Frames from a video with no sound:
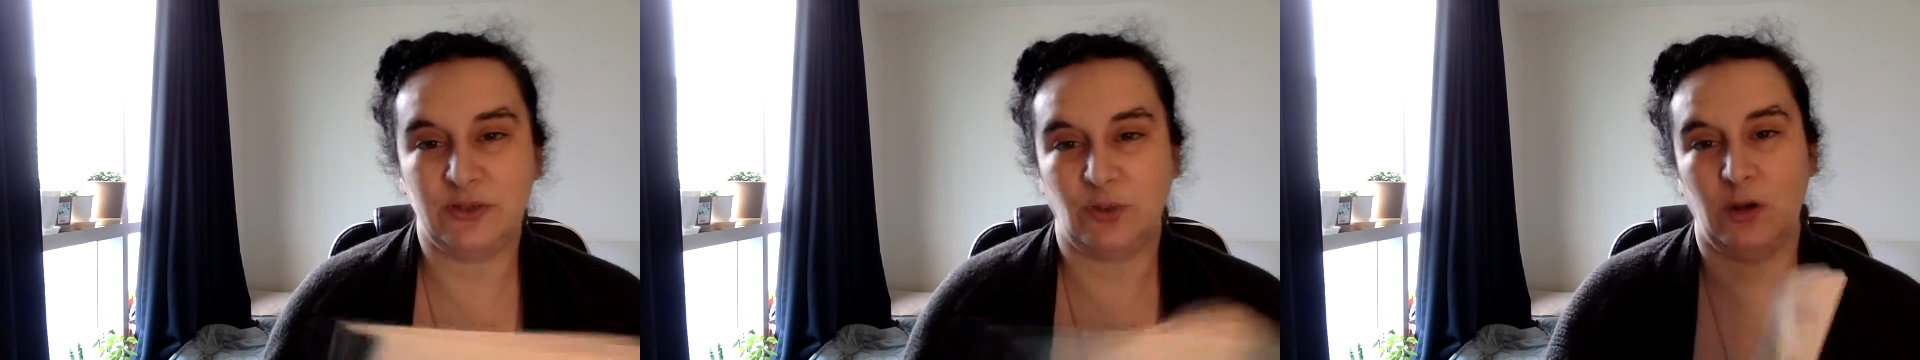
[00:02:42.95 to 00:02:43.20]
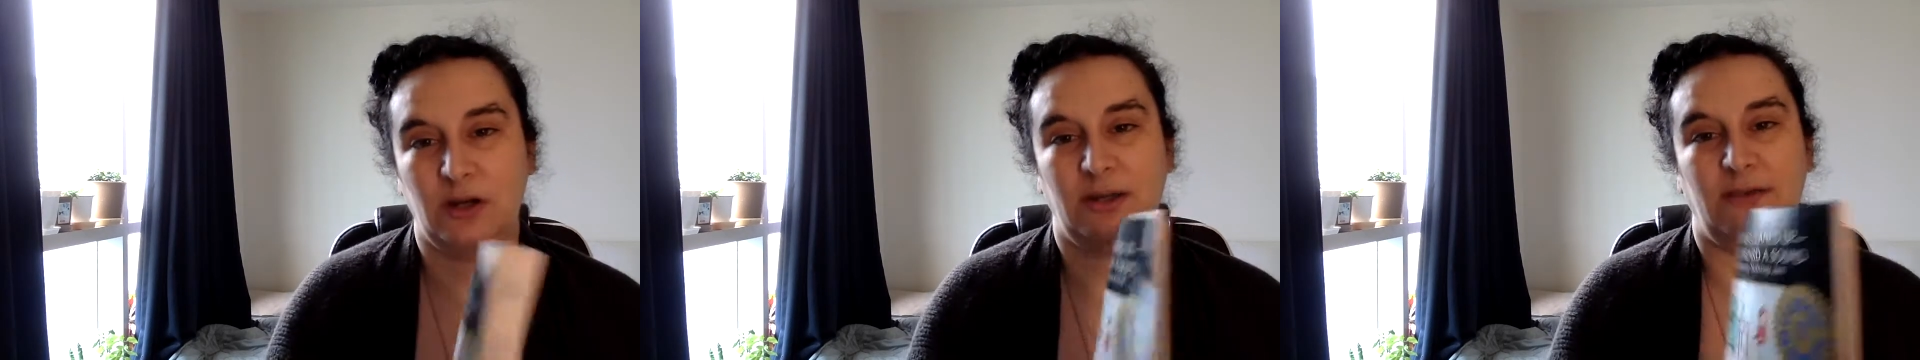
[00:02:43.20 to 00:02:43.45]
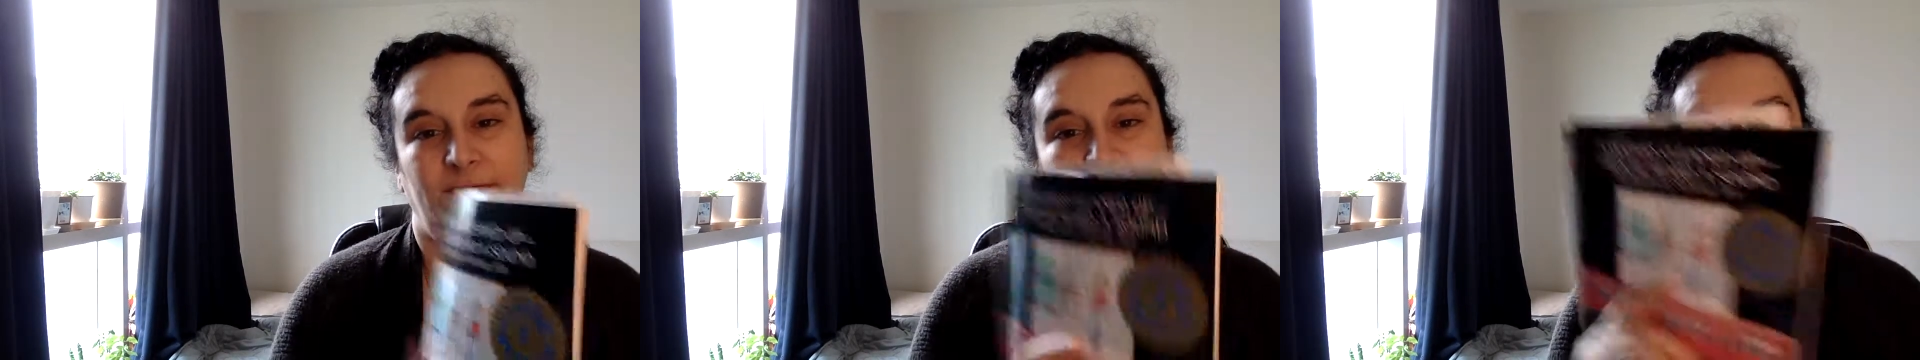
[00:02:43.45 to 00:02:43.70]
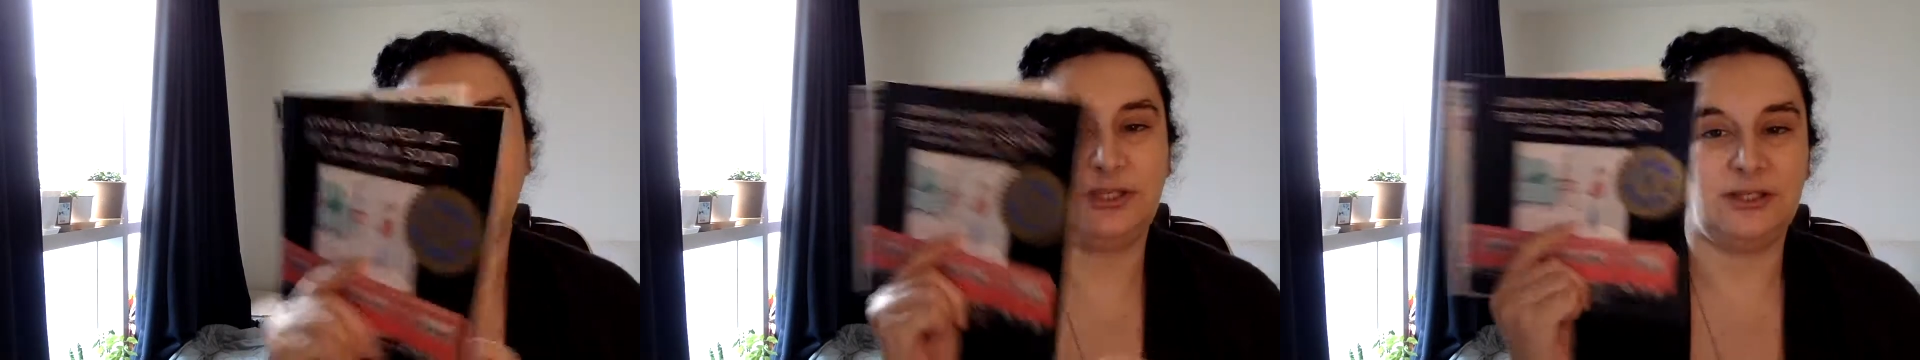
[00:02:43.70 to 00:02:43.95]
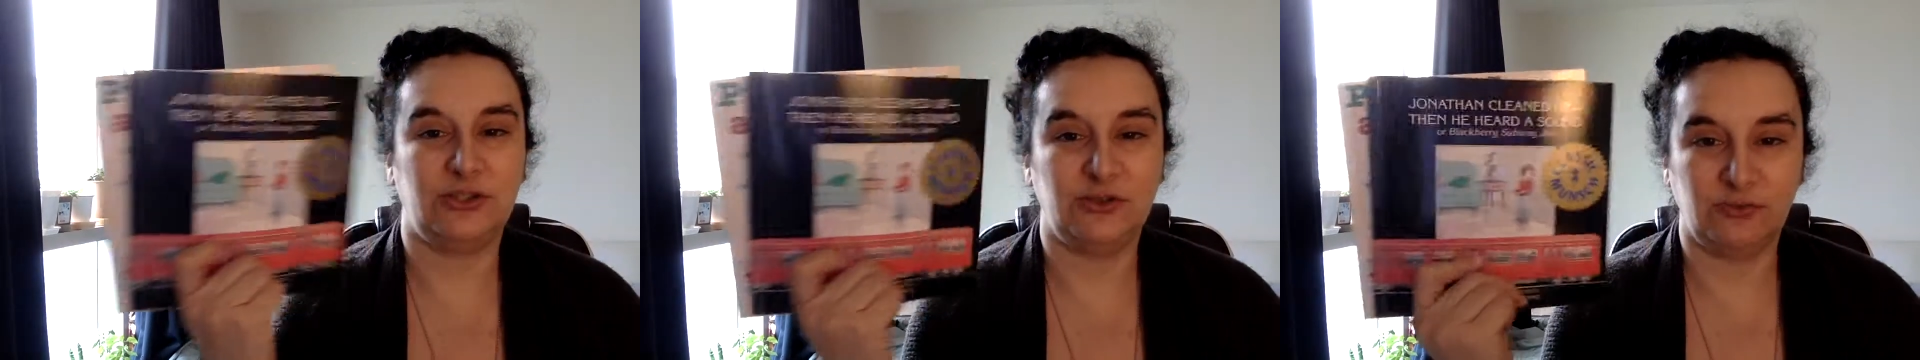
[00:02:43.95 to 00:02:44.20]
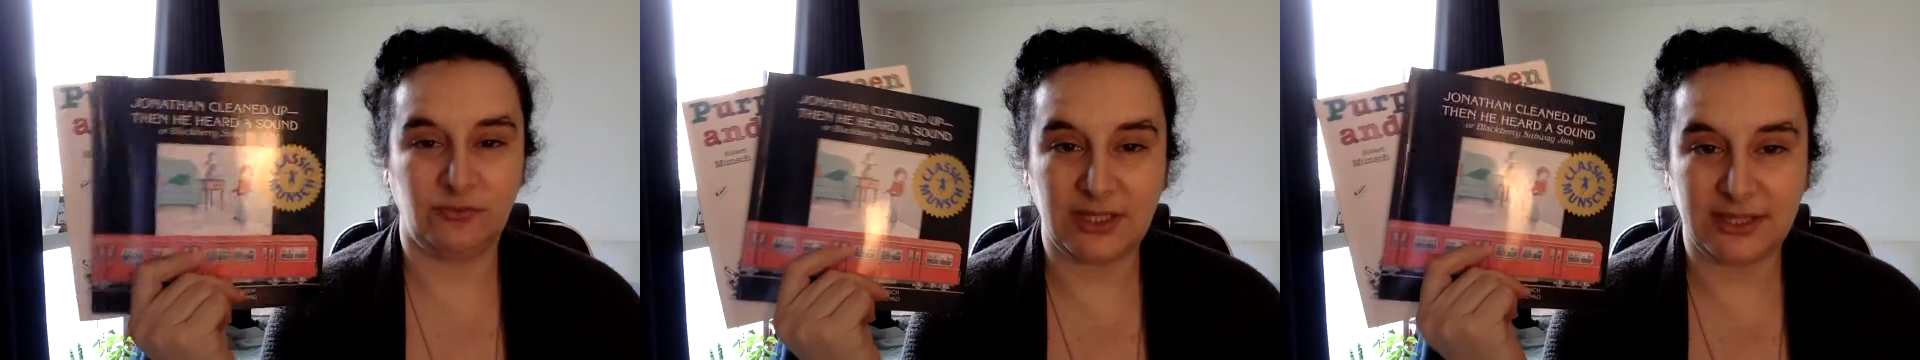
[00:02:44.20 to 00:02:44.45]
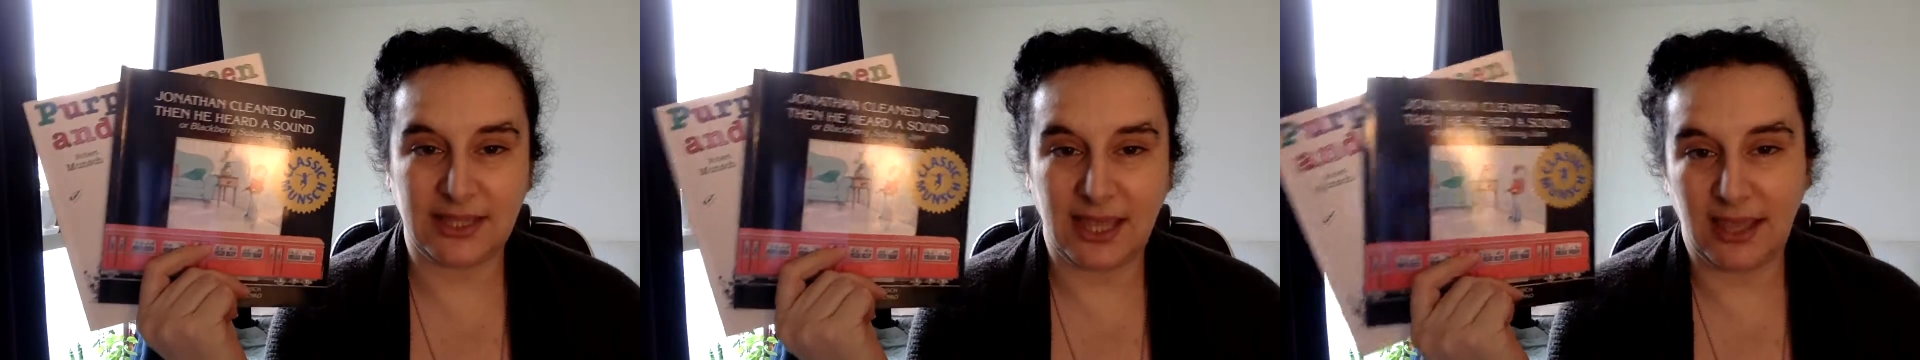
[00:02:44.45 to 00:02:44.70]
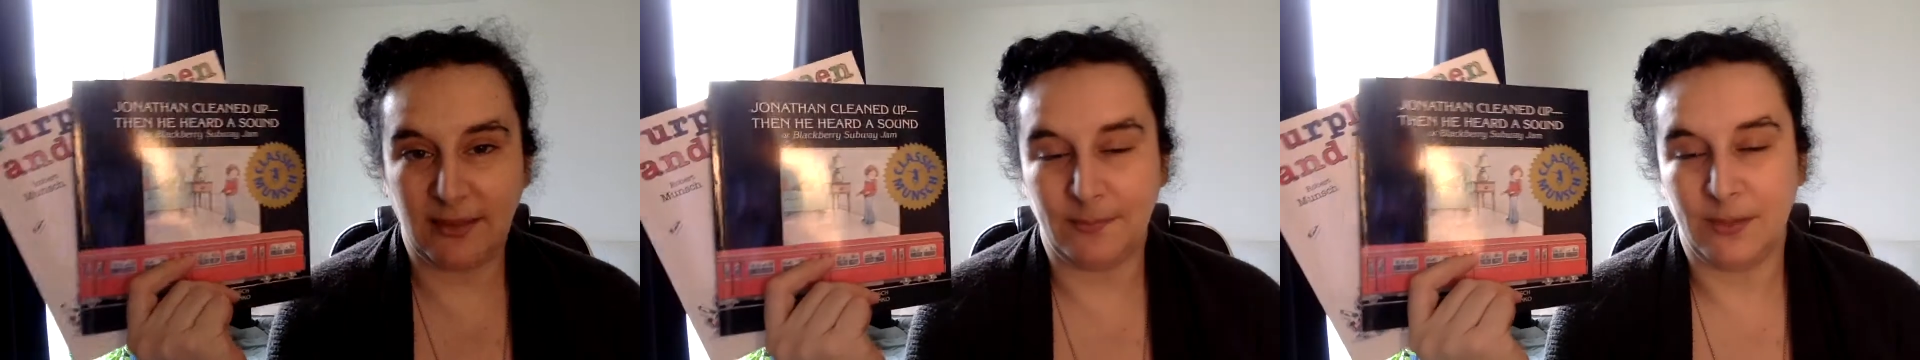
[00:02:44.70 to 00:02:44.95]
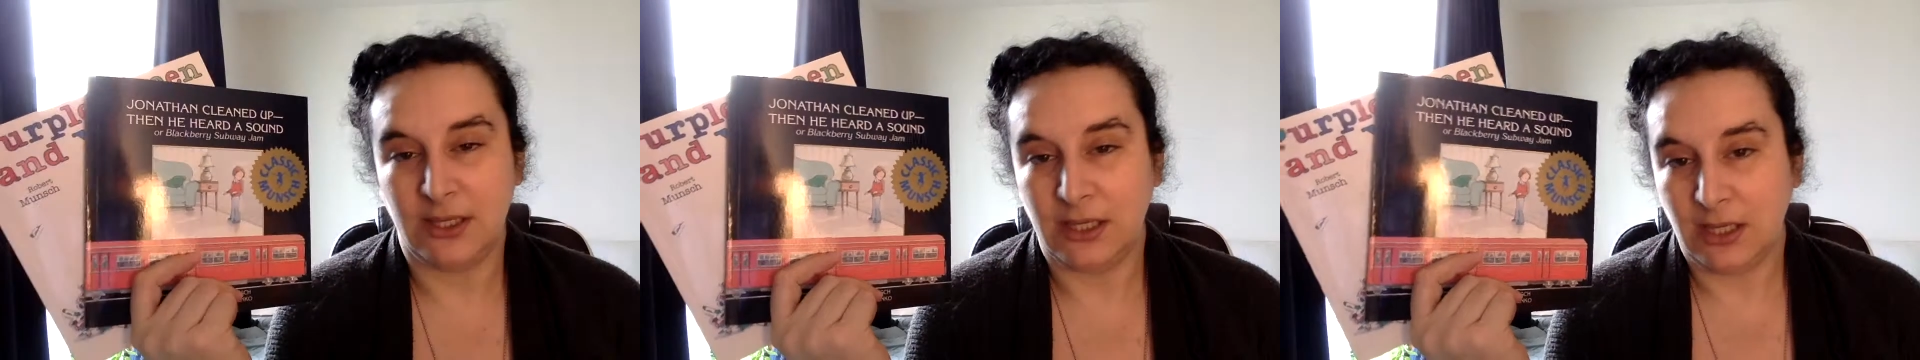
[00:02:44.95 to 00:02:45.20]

or if you're looking to read them,